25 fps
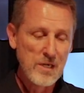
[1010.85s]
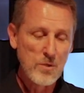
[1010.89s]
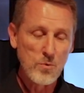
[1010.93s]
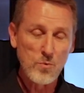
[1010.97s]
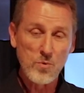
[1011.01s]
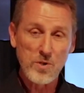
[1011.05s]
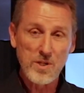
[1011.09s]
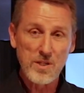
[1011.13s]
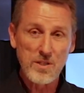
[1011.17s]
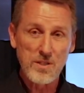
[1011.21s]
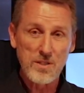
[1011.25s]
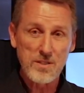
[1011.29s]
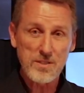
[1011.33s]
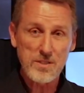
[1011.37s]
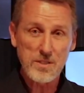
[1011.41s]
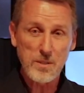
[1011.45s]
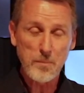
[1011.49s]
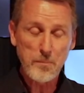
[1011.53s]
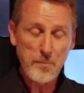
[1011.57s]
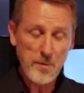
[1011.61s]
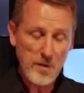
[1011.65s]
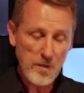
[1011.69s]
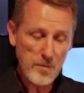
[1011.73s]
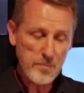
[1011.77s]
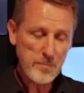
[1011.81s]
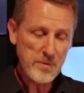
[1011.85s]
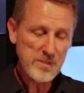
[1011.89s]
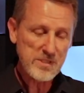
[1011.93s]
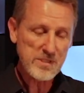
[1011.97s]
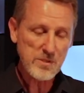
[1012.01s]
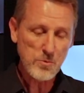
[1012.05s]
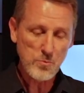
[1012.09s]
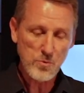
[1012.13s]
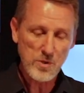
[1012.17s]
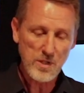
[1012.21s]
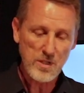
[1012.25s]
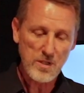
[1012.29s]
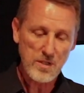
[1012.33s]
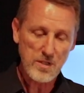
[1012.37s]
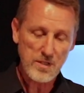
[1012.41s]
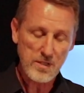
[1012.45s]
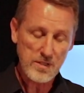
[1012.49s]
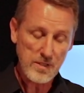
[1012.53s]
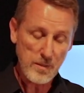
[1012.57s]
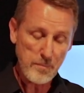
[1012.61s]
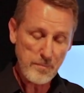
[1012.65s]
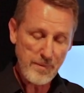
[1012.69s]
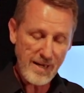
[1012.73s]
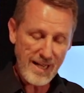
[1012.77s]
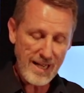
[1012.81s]
We're going to look at the purpose and we're going to look at
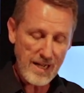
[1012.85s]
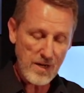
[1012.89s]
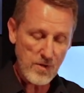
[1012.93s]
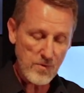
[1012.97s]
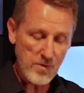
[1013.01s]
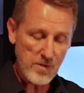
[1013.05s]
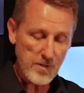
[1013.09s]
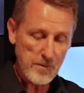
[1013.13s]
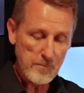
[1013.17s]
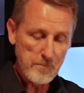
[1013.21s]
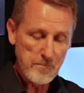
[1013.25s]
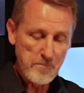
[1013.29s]
the power.